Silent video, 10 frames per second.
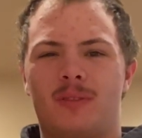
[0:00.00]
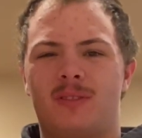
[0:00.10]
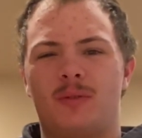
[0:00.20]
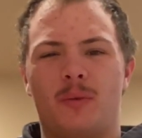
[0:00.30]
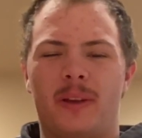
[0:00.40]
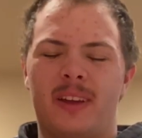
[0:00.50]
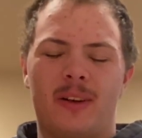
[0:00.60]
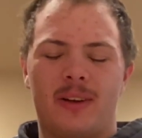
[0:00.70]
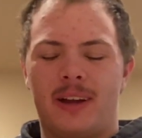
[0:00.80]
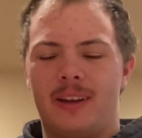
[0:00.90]
to a week
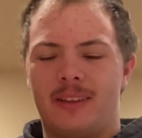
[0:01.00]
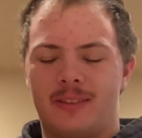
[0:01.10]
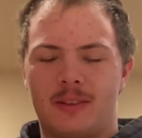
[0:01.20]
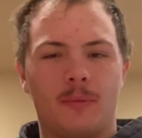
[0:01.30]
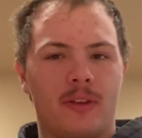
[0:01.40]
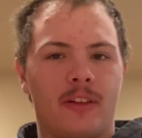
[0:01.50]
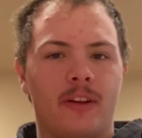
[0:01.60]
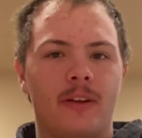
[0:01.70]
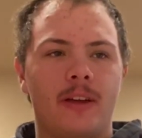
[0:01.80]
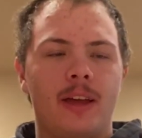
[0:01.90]
ago, kind of somewhere in
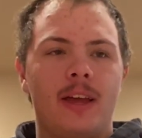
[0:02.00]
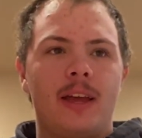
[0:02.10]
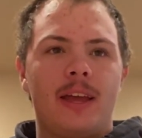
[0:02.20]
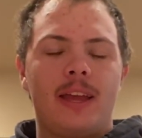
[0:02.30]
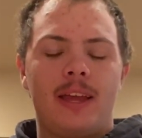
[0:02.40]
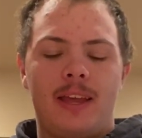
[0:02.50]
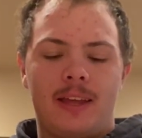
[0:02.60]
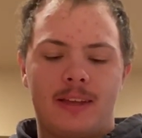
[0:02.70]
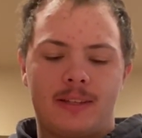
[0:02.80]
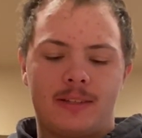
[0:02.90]
there,
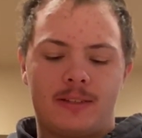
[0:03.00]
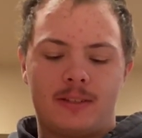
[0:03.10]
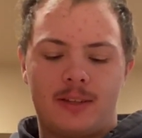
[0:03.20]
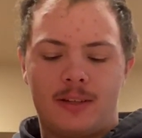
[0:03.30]
and